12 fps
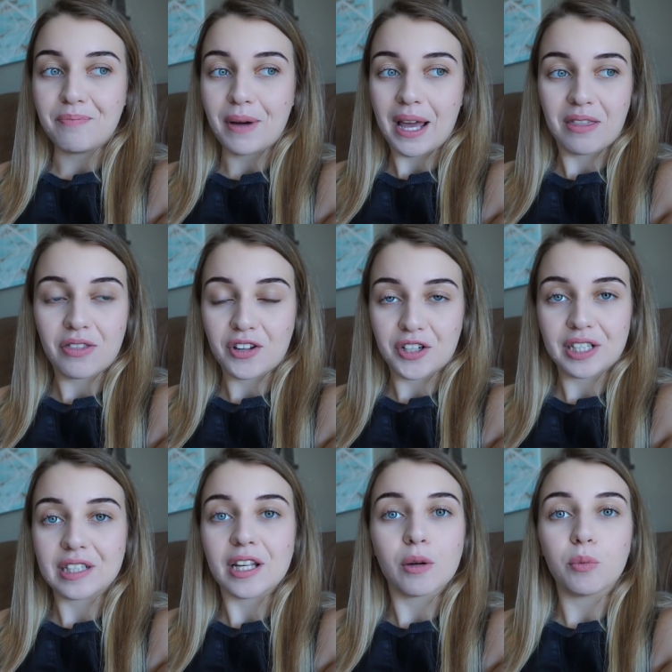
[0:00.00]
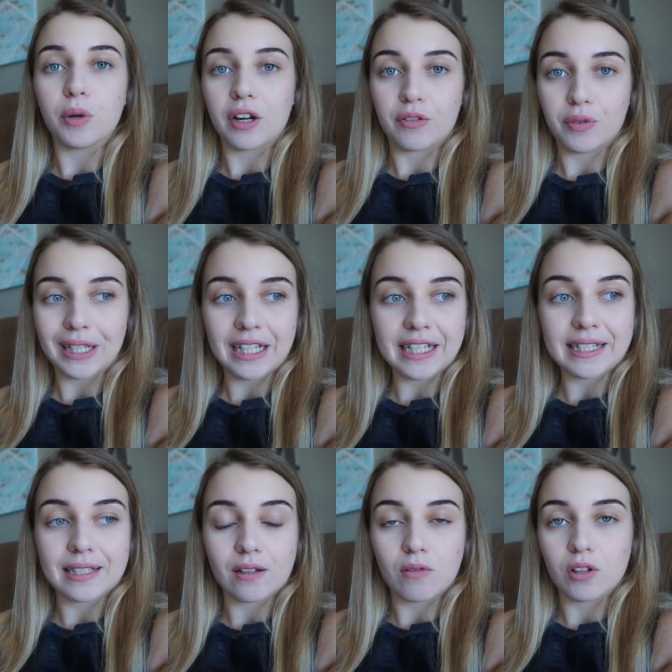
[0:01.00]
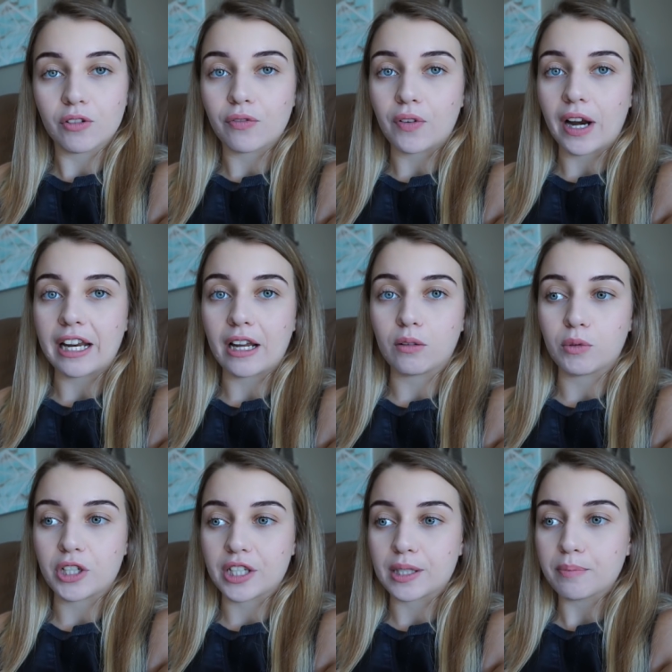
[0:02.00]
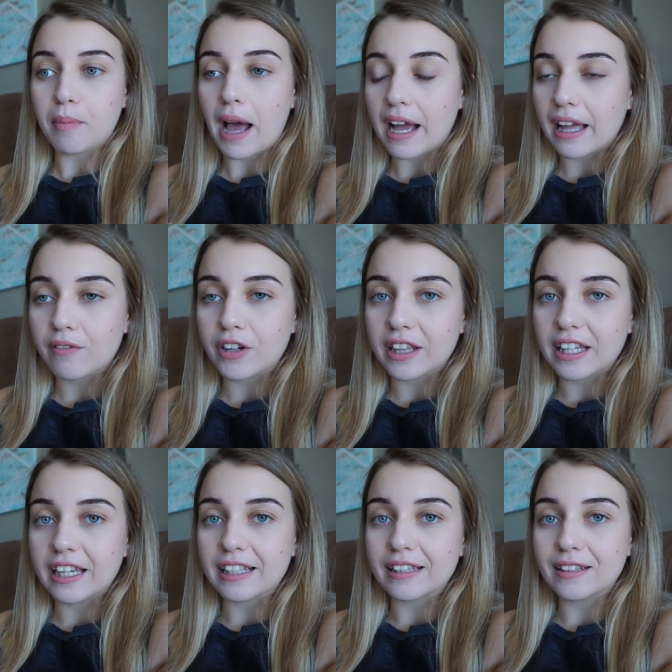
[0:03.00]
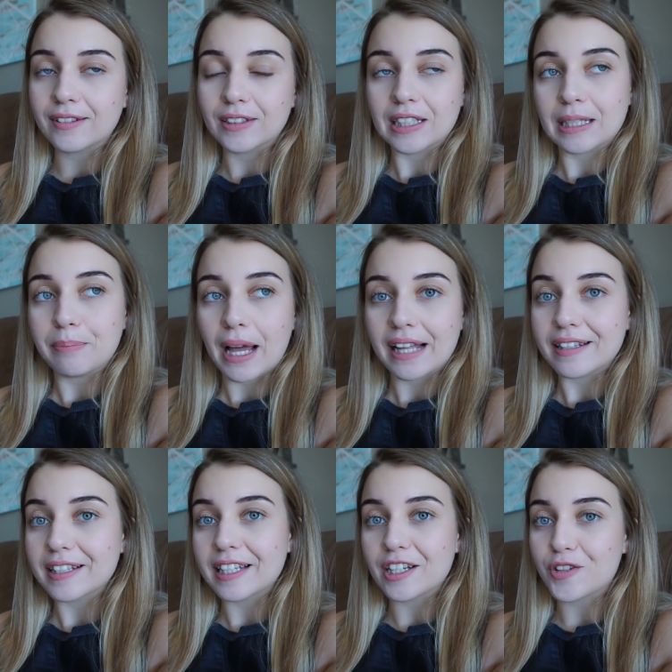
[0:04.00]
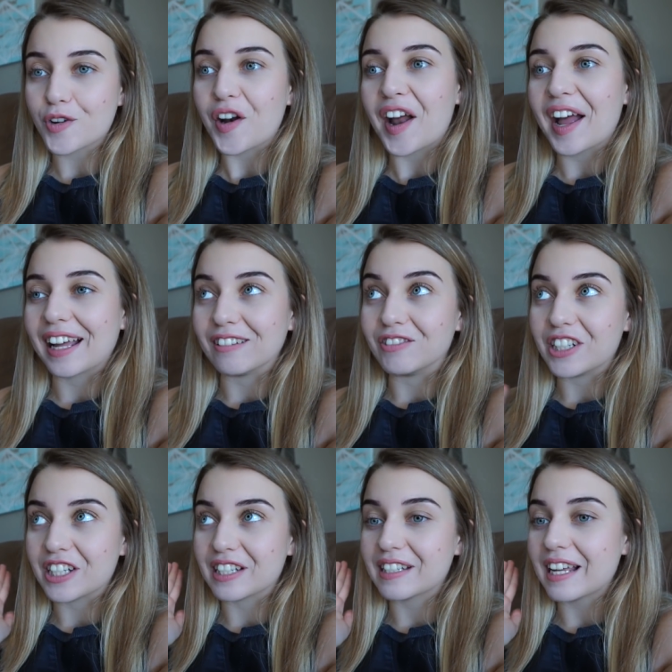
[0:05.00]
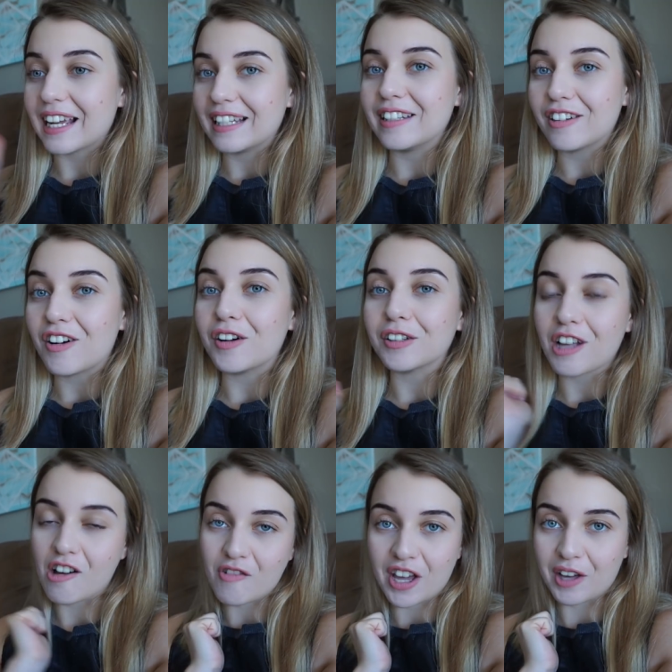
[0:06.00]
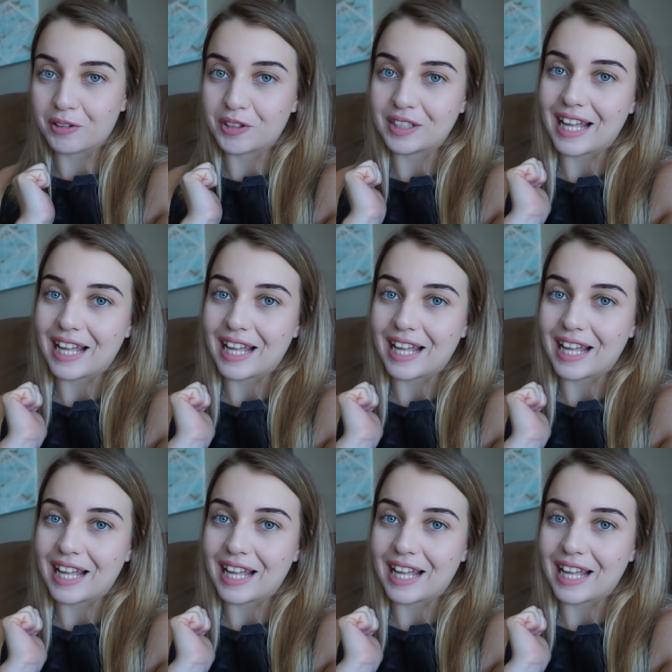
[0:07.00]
by Thursday we are ready so on Friday we just pack everything to the Penske truck and we just hit the road and we go to